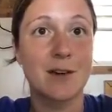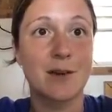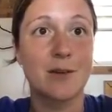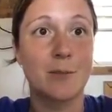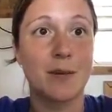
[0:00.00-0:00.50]
to
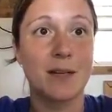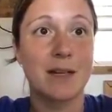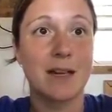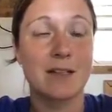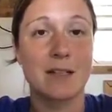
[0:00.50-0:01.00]
go,
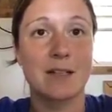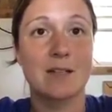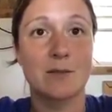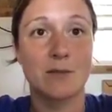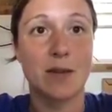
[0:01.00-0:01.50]
but
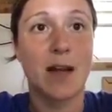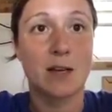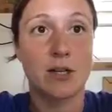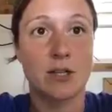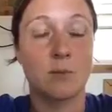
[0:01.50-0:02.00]
Nancy's
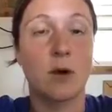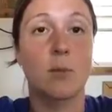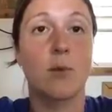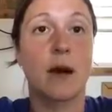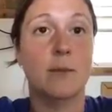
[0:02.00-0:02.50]
reaction
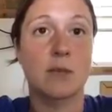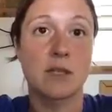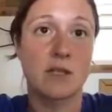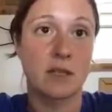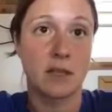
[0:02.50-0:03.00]
while Brian
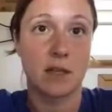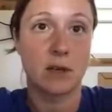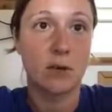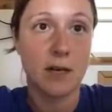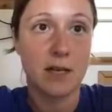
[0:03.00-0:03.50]
was still in the
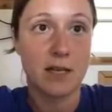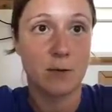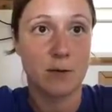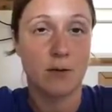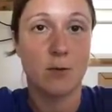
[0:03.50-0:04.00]
crate,
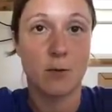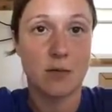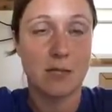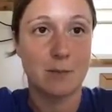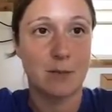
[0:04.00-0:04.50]
he was off
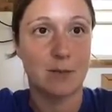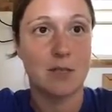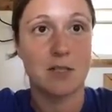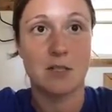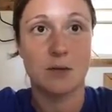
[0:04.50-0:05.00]
quarantine, but he
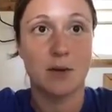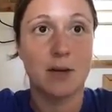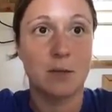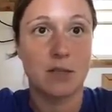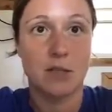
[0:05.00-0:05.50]
was in his
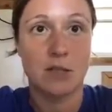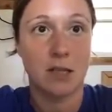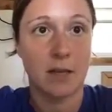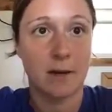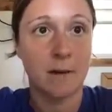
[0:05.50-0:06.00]
crate, was
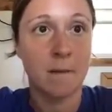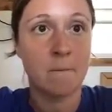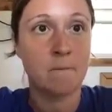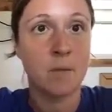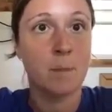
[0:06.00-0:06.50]
just like
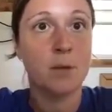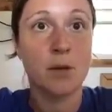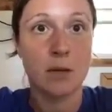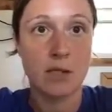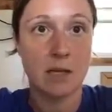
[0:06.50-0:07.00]

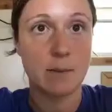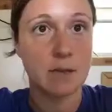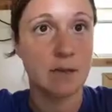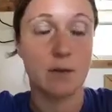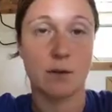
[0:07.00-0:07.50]
pure
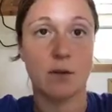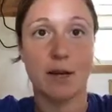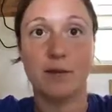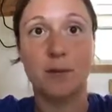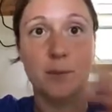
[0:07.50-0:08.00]
excitement. They were
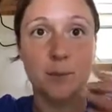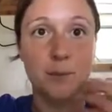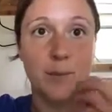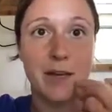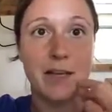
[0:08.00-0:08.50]
kind of
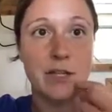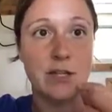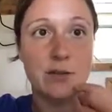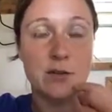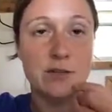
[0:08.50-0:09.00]
pecking
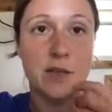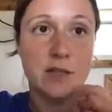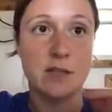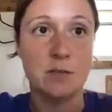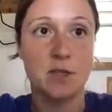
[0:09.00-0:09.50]
each other's
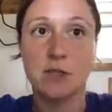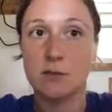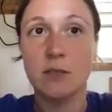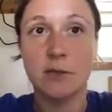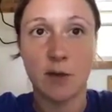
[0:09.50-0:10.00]
faces, which
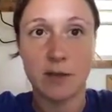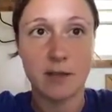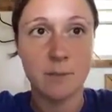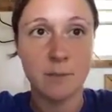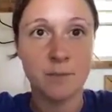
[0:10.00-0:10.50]
is really
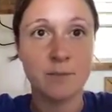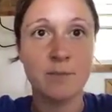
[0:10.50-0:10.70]
friendly.